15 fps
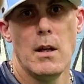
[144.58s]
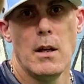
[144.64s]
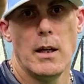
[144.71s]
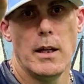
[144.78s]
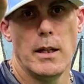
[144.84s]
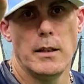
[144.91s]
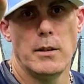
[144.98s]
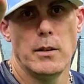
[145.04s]

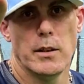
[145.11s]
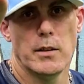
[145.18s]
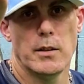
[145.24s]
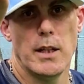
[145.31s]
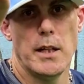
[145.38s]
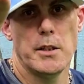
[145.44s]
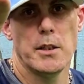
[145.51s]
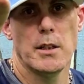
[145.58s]
and to
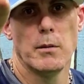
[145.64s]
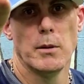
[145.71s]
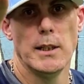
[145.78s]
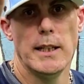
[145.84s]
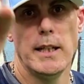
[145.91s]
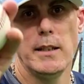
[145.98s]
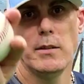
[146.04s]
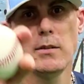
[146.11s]
extension of
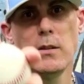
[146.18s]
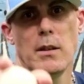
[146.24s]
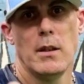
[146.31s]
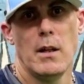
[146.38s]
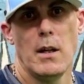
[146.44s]
release,